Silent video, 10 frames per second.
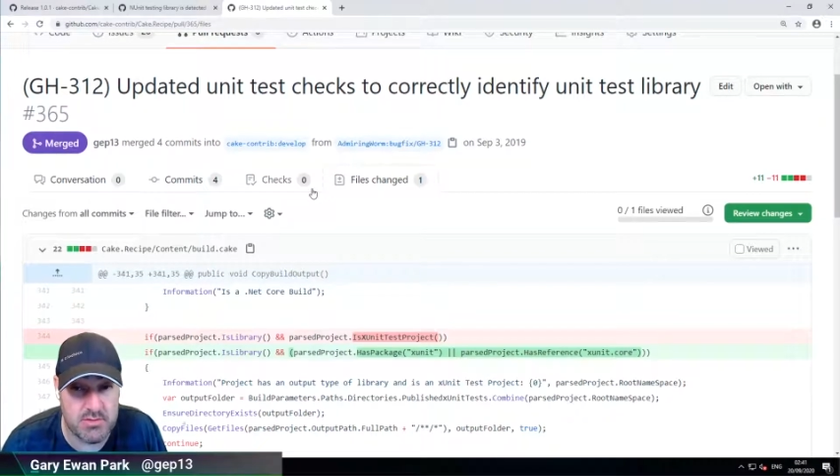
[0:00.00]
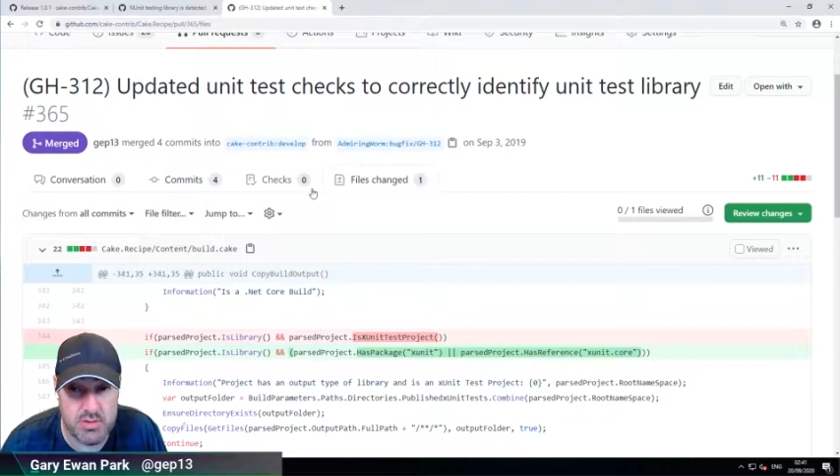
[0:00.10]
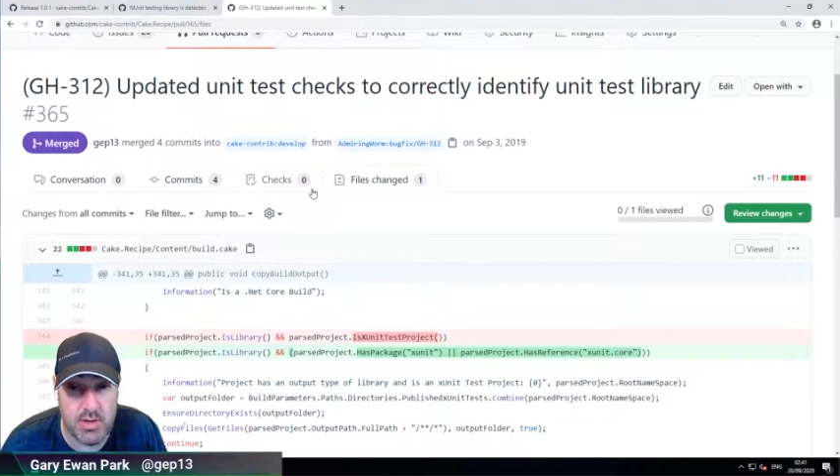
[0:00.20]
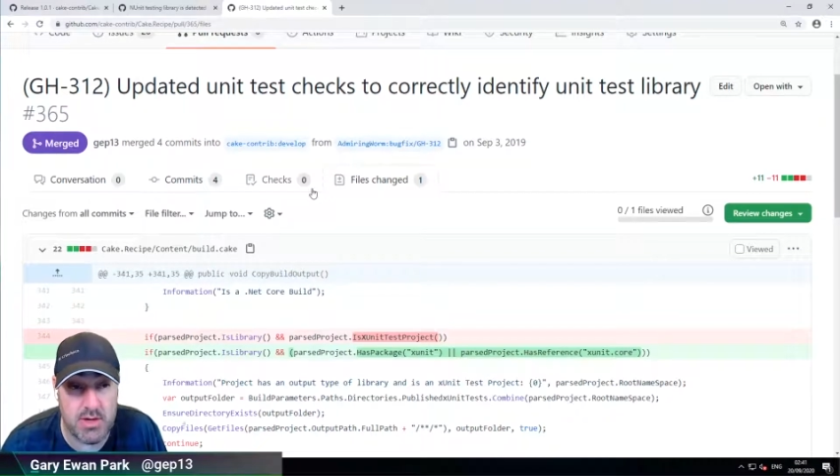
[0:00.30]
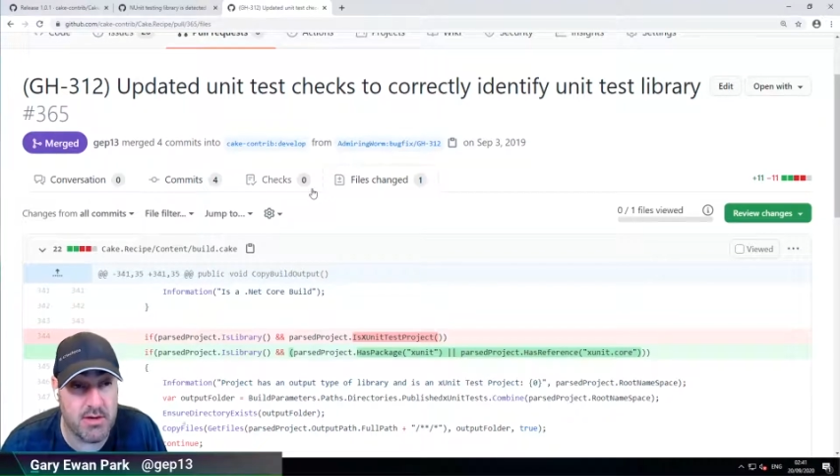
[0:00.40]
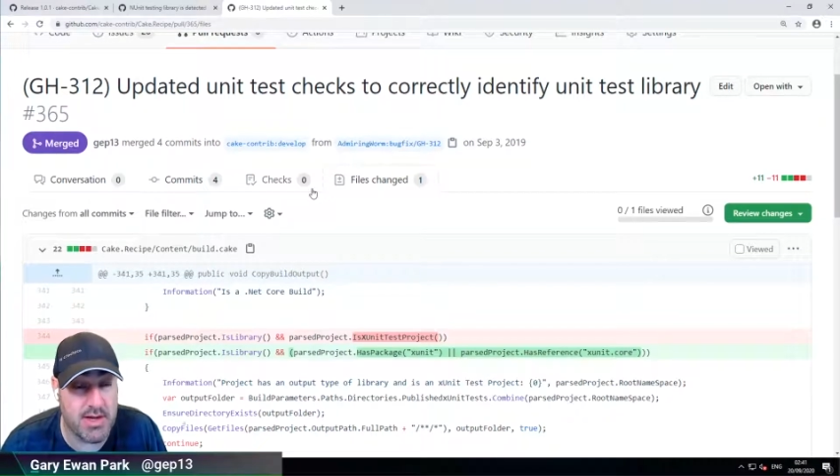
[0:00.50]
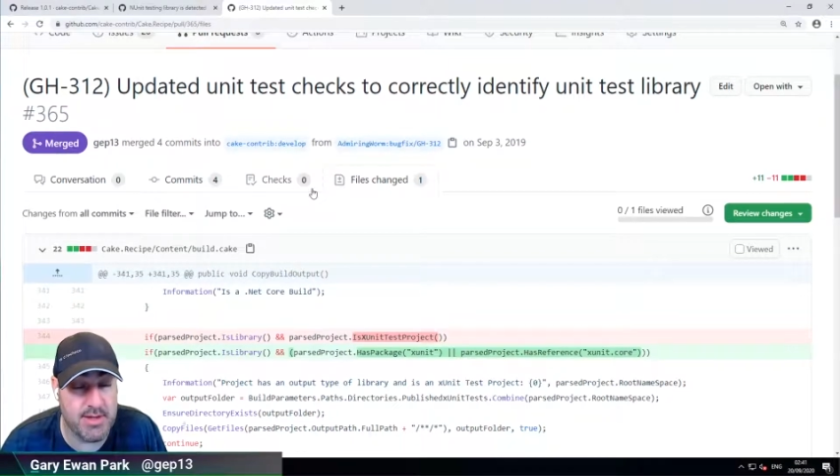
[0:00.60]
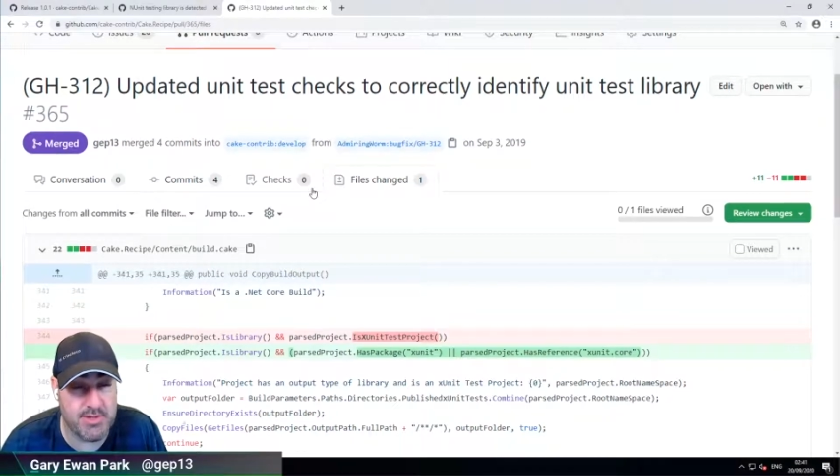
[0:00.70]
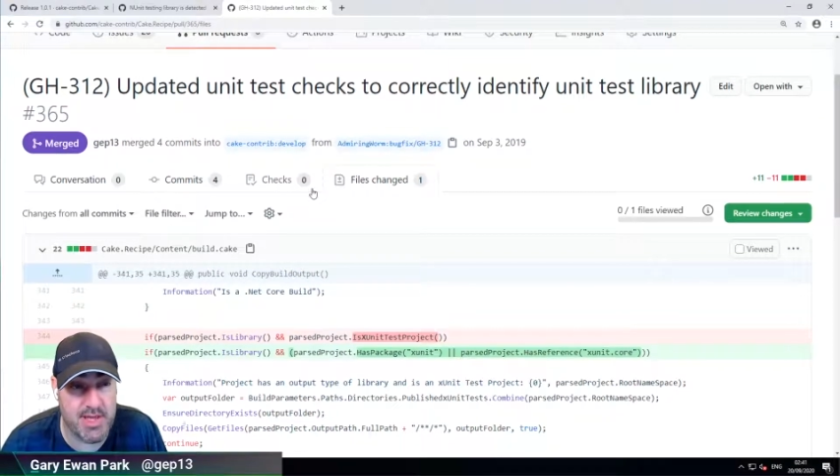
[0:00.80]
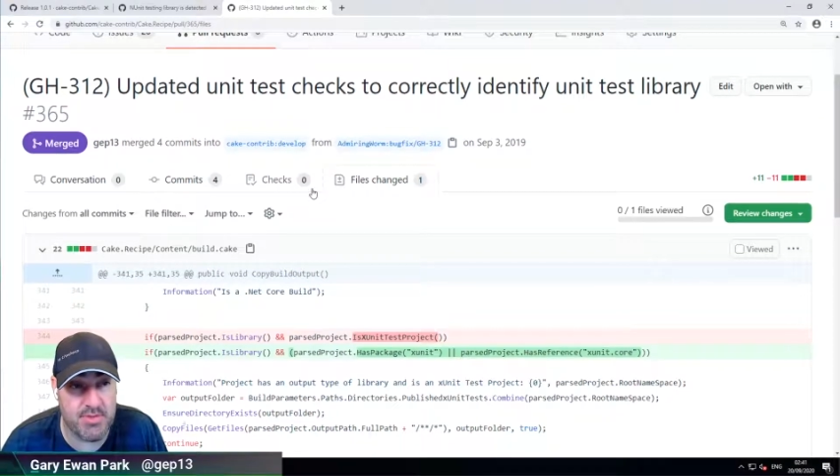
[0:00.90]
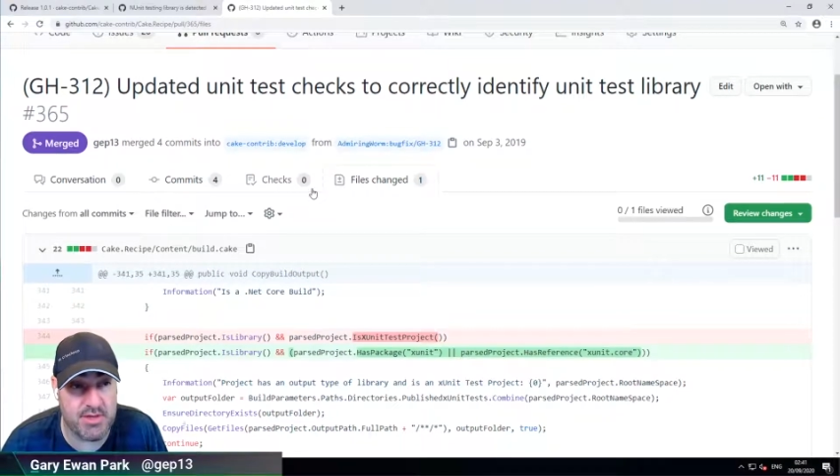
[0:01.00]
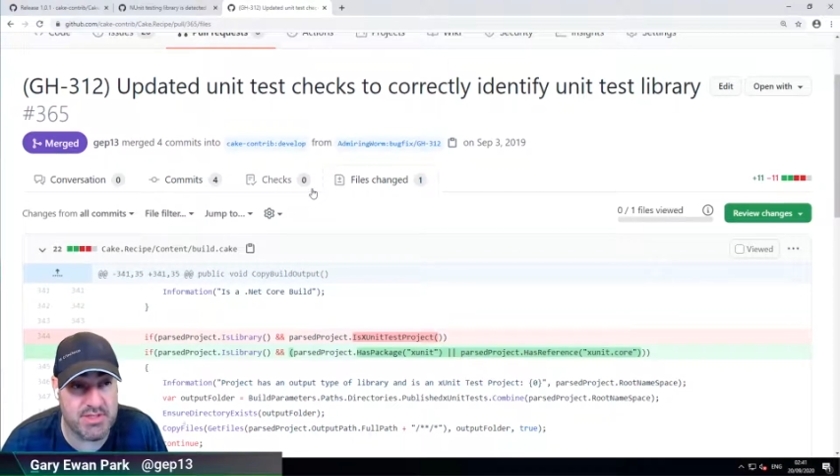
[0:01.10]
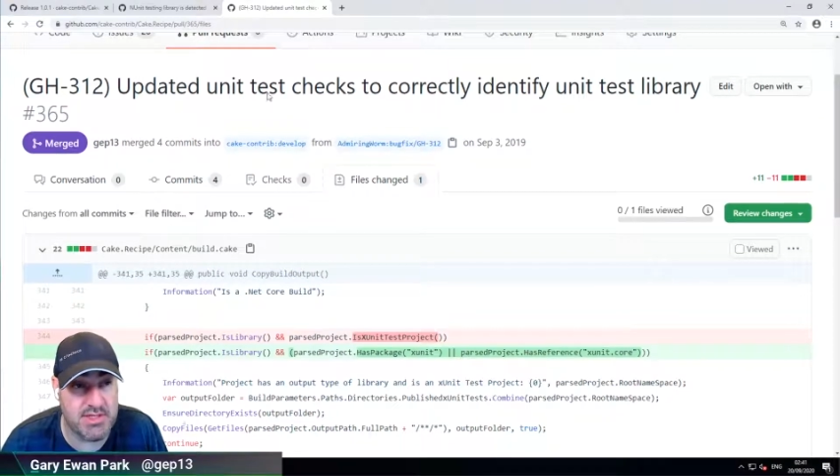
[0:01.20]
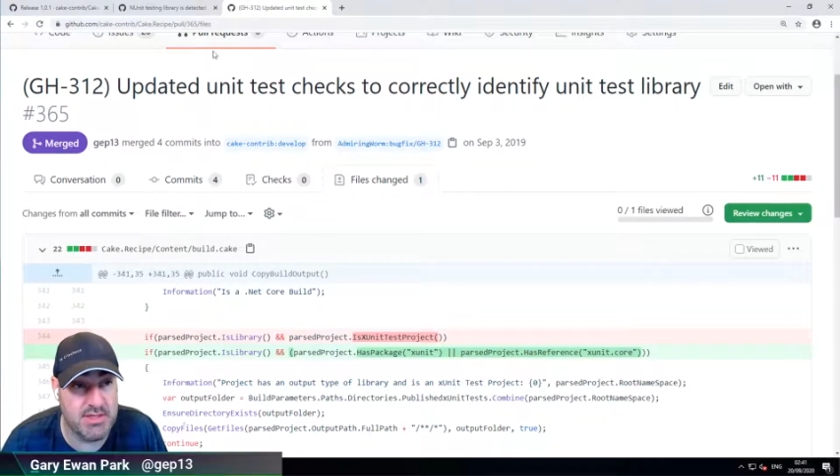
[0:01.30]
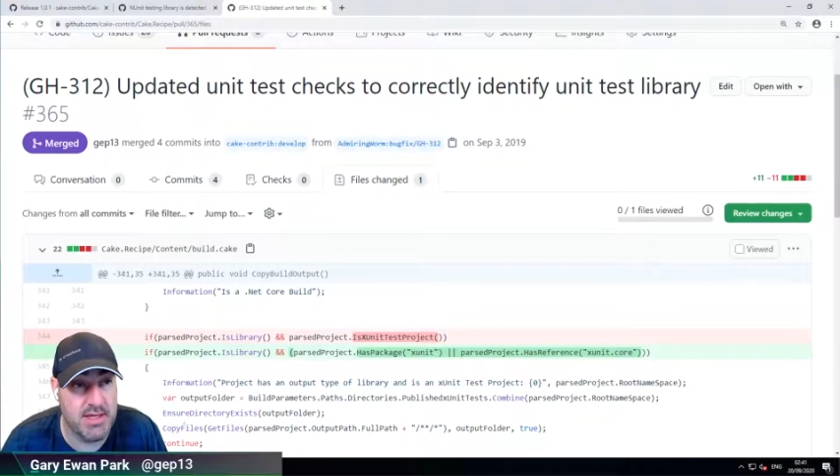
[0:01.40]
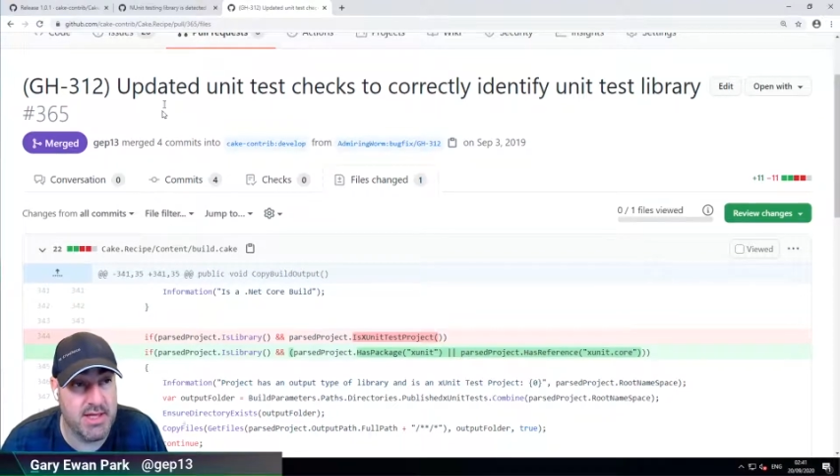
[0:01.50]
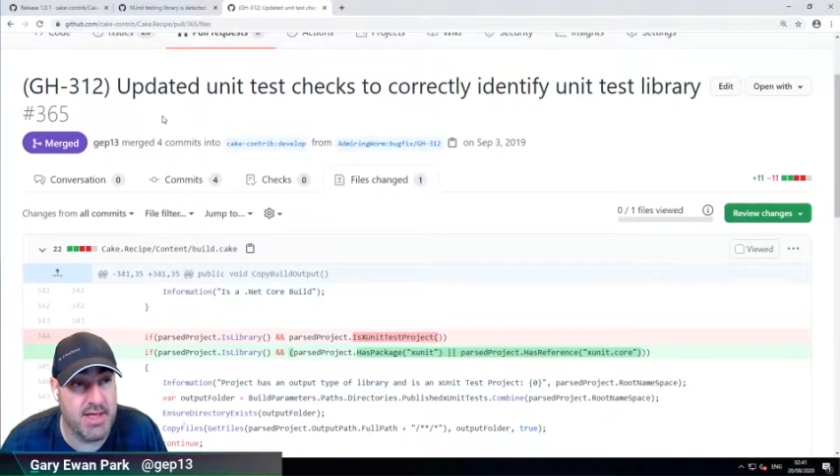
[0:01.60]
Twitter and Gep13